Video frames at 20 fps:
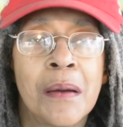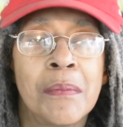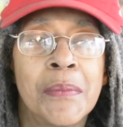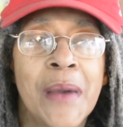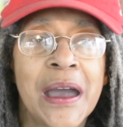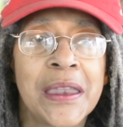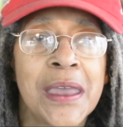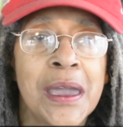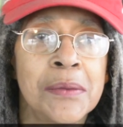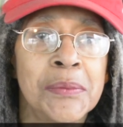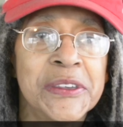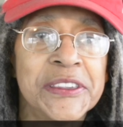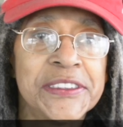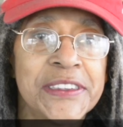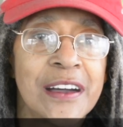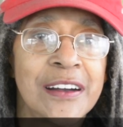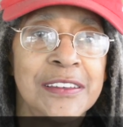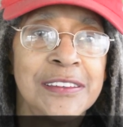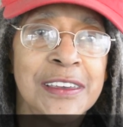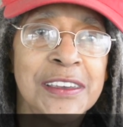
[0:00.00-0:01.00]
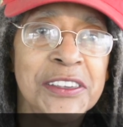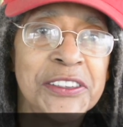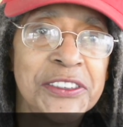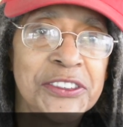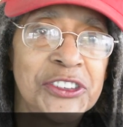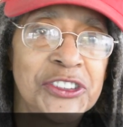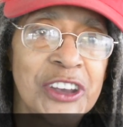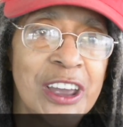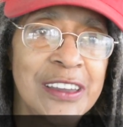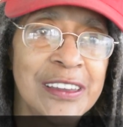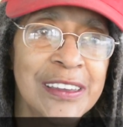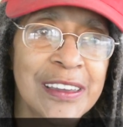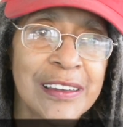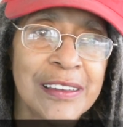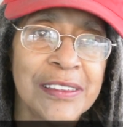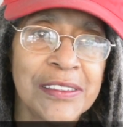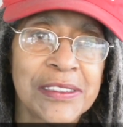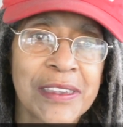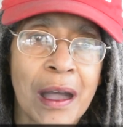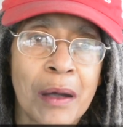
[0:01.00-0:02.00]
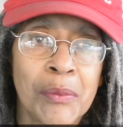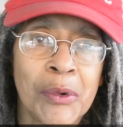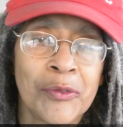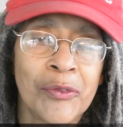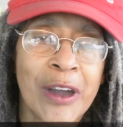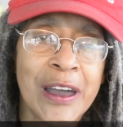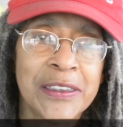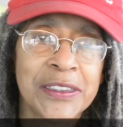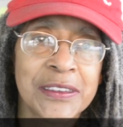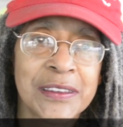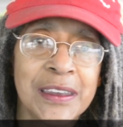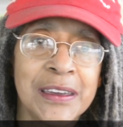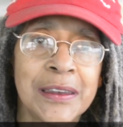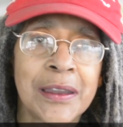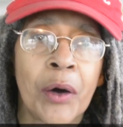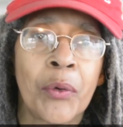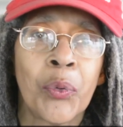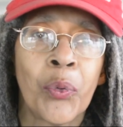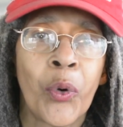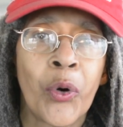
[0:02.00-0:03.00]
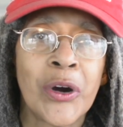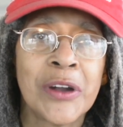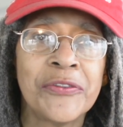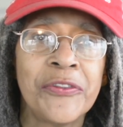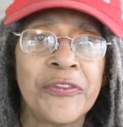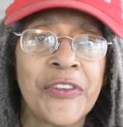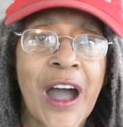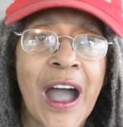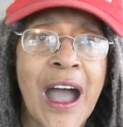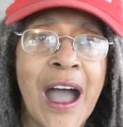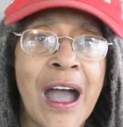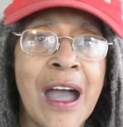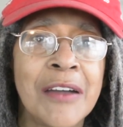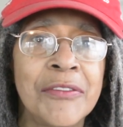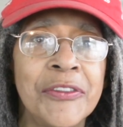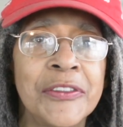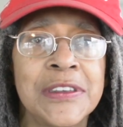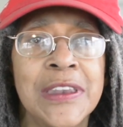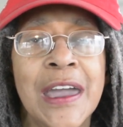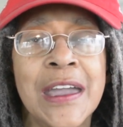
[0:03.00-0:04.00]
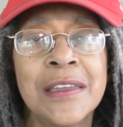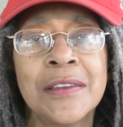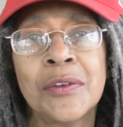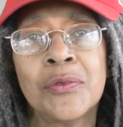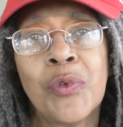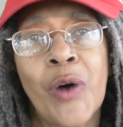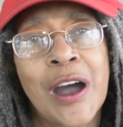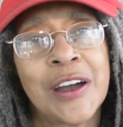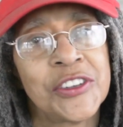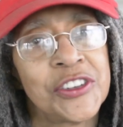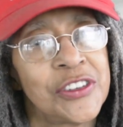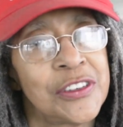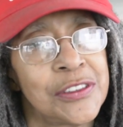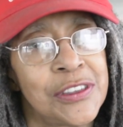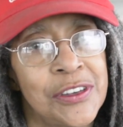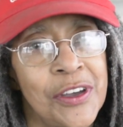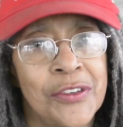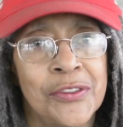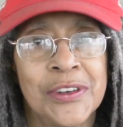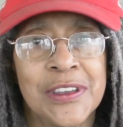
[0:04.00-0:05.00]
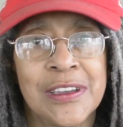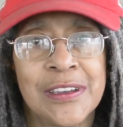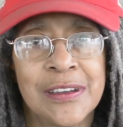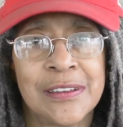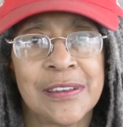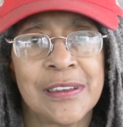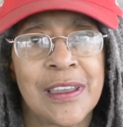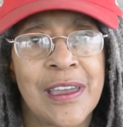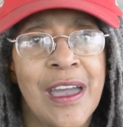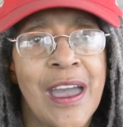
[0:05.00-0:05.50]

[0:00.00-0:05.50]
My name is Anise Jenkins. I'm a resident of Ward 5, native Washingtonian.